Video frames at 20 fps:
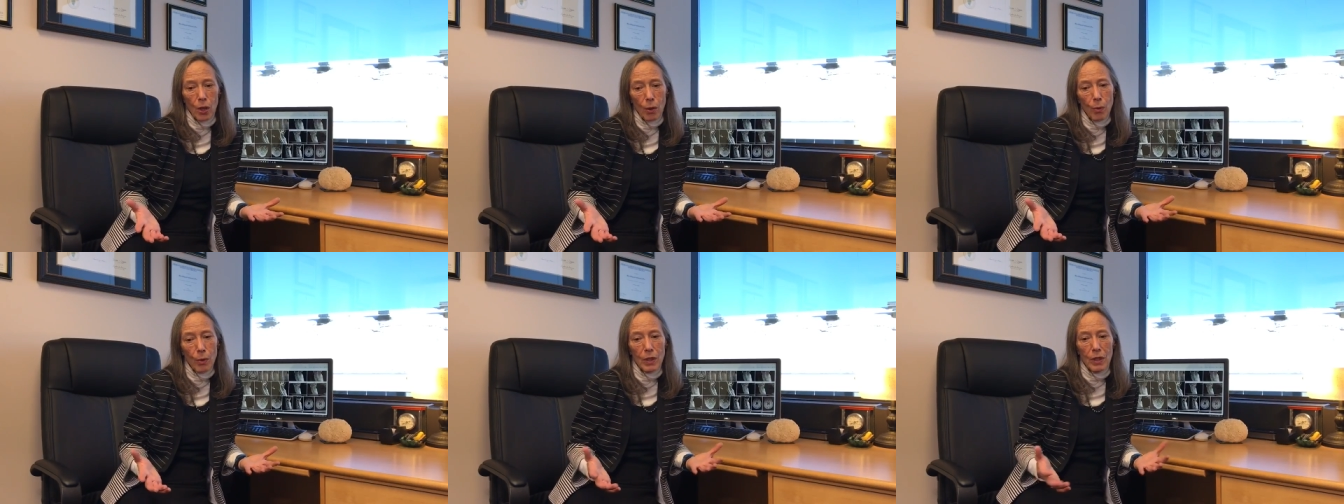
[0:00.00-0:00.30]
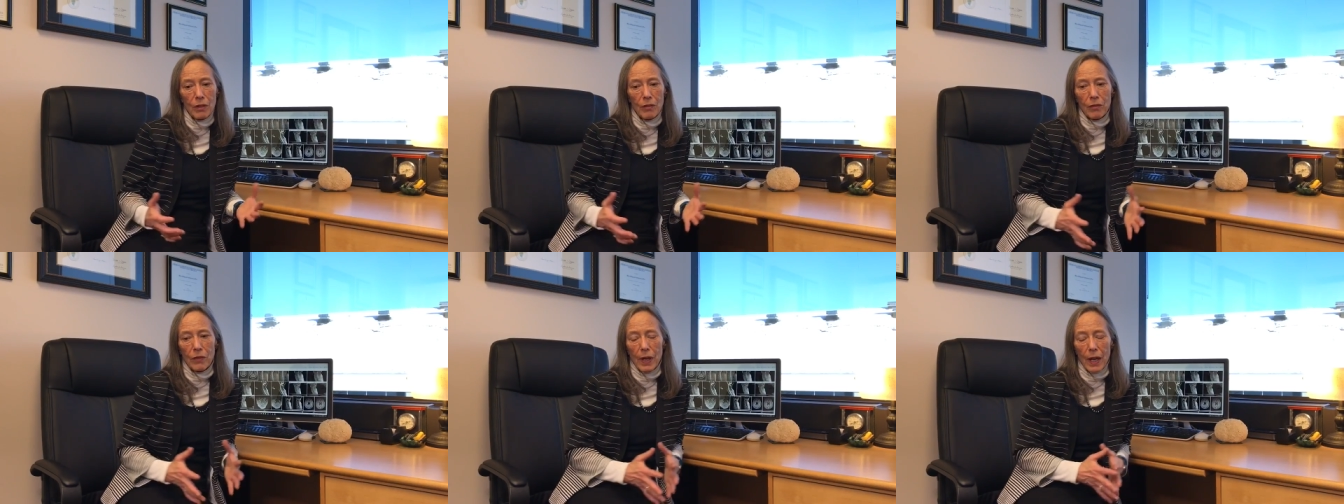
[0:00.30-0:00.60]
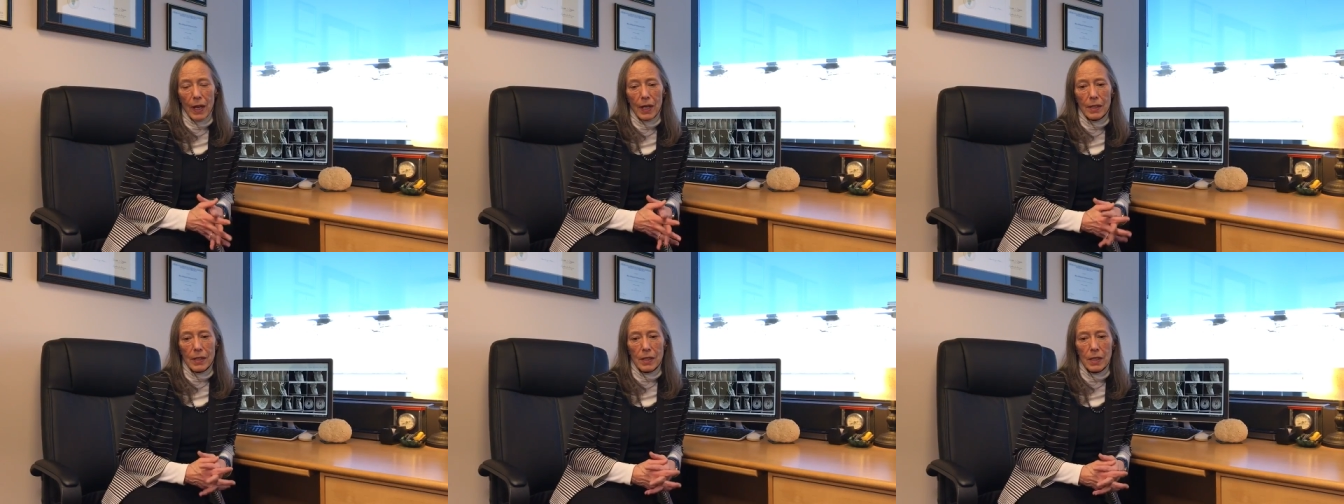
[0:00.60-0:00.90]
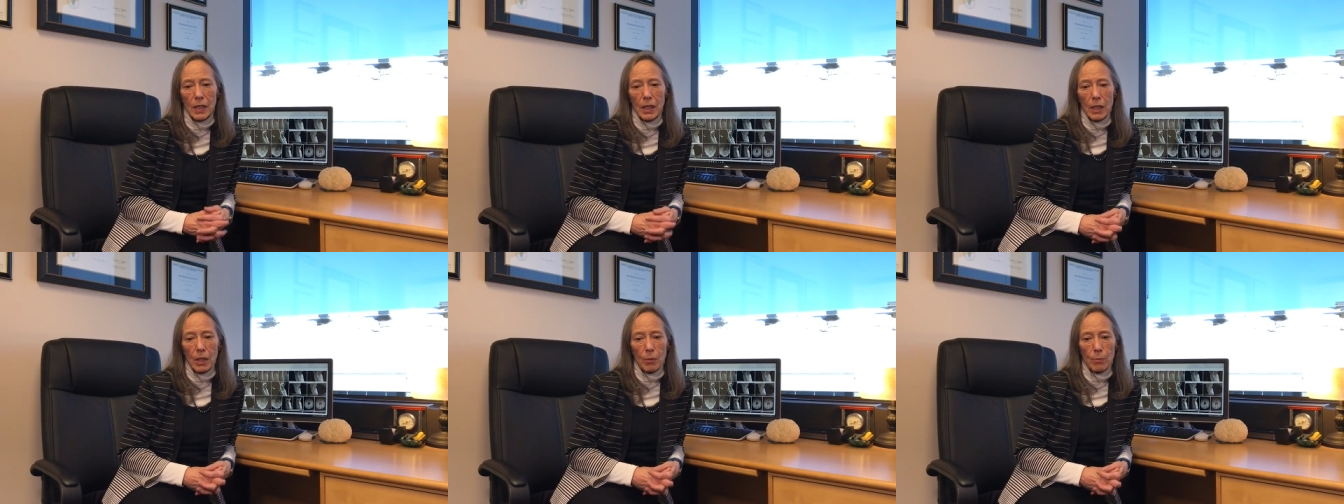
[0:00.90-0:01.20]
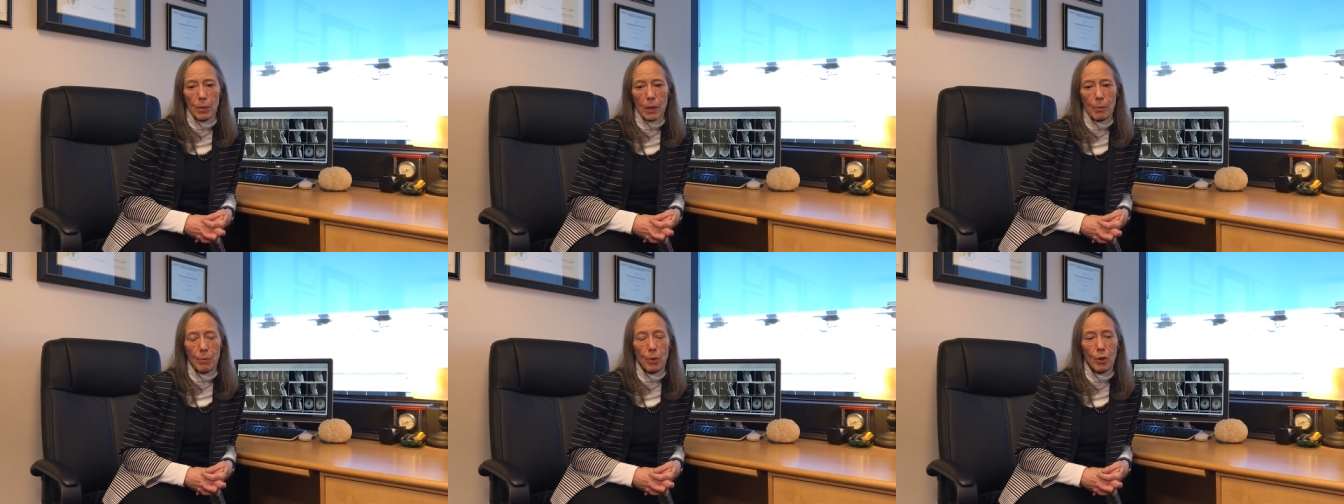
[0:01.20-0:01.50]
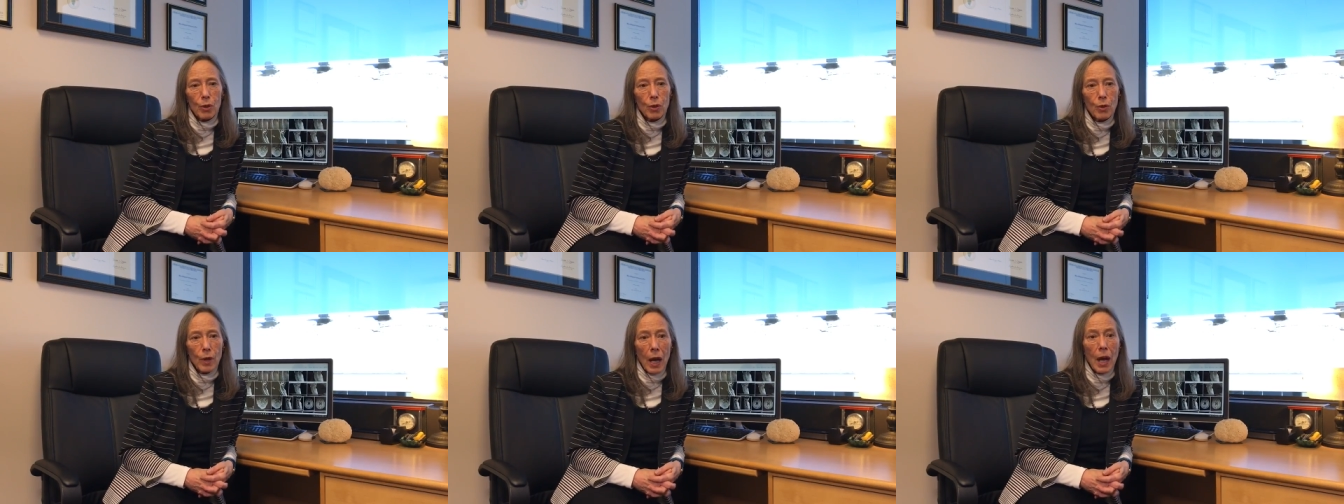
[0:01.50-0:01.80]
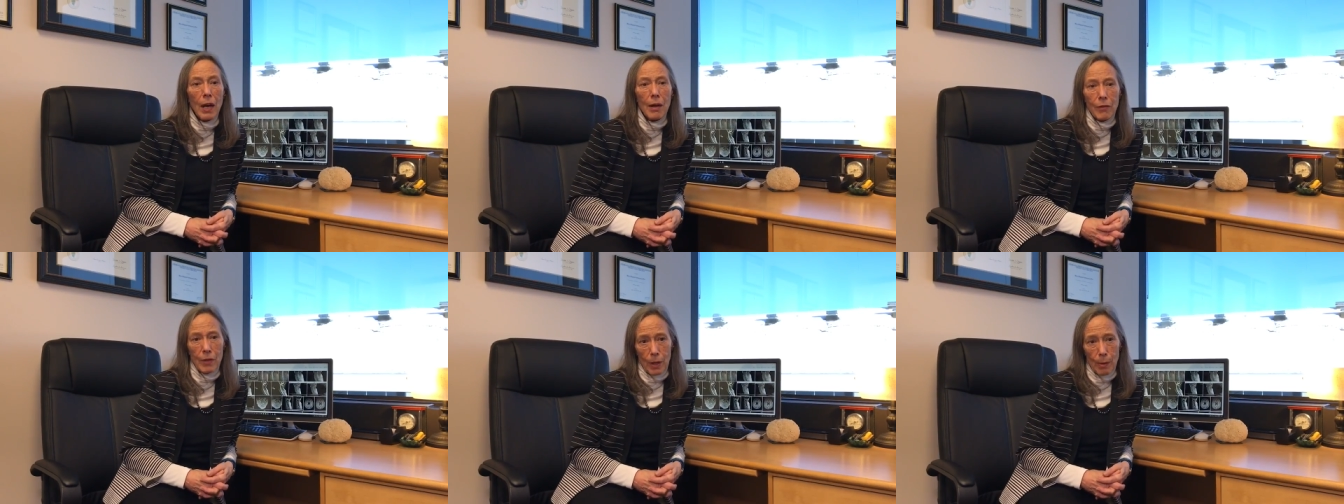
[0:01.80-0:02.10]
when in fact people who
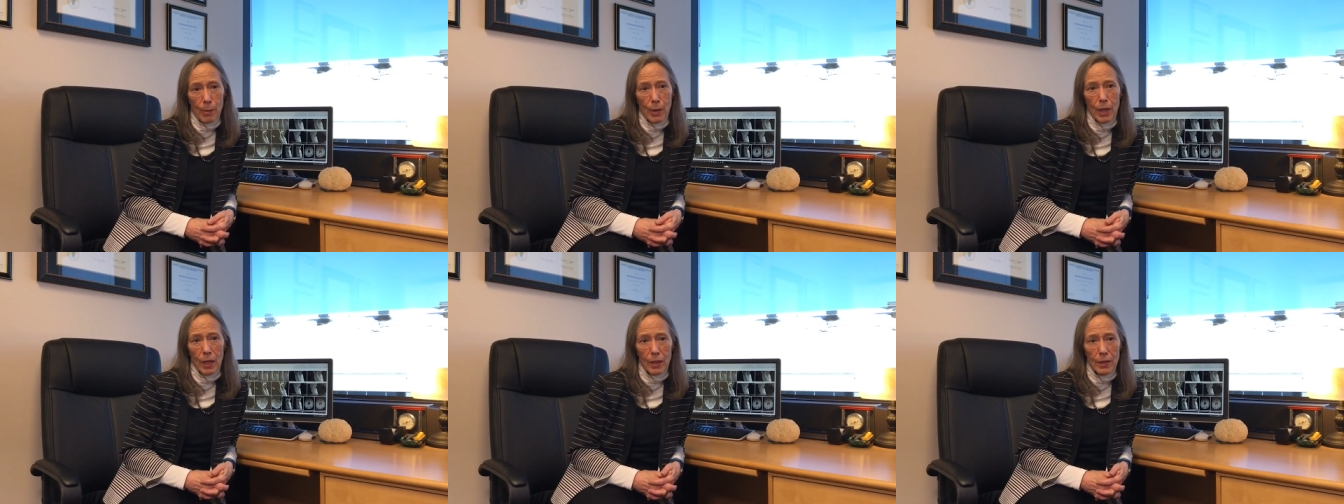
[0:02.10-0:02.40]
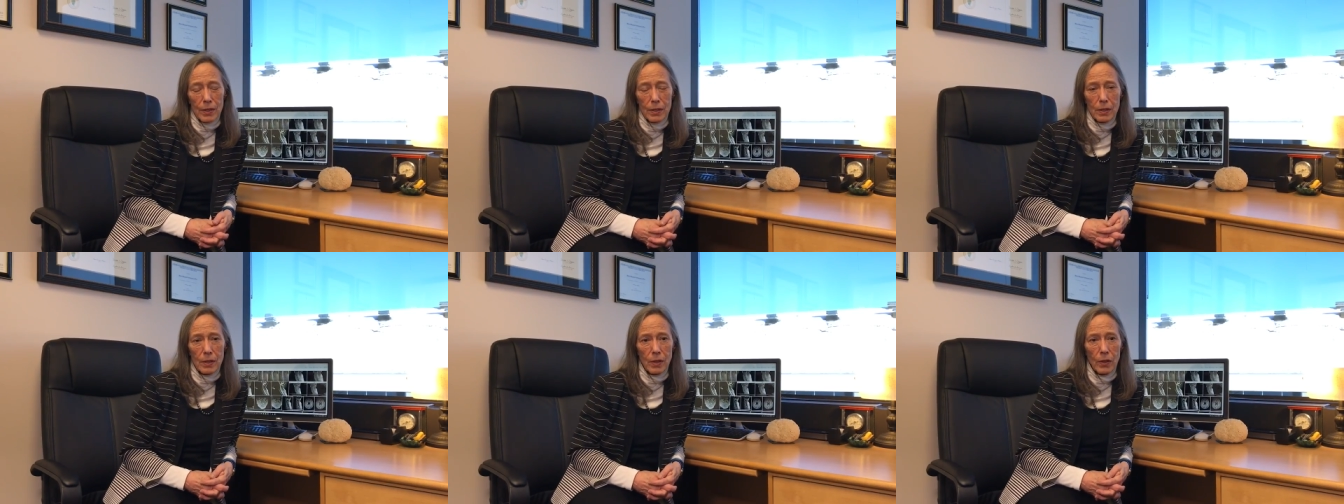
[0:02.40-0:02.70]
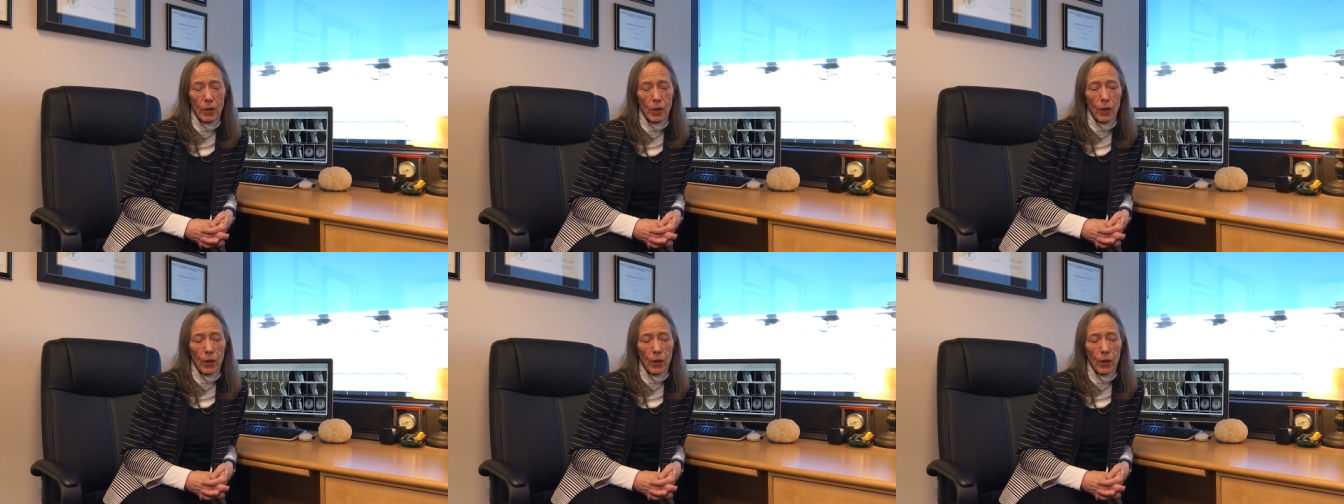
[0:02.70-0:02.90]
have MS